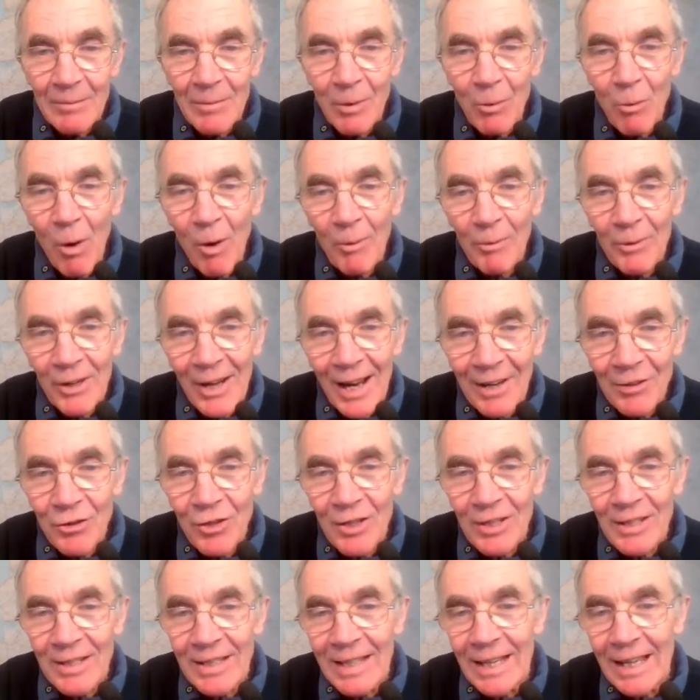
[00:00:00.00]
But what we're
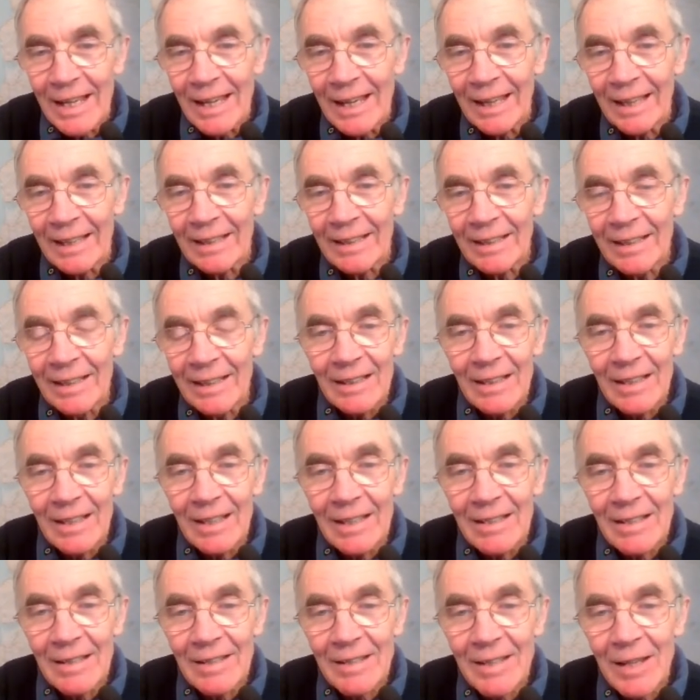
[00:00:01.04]
actually seeing
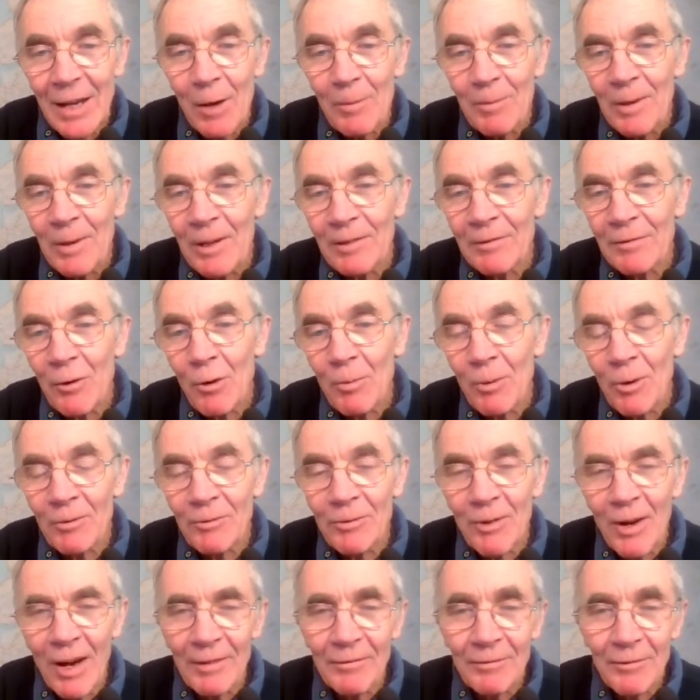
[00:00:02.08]
is a COP of
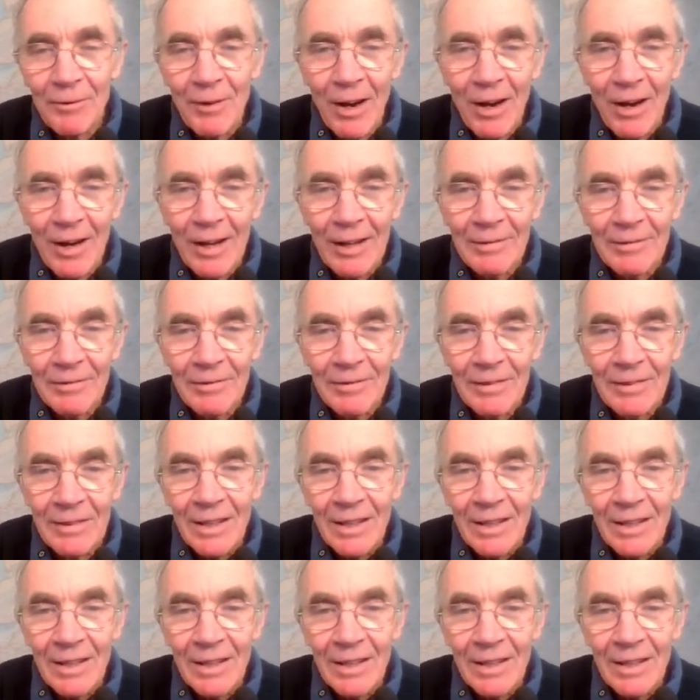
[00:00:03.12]
4.55.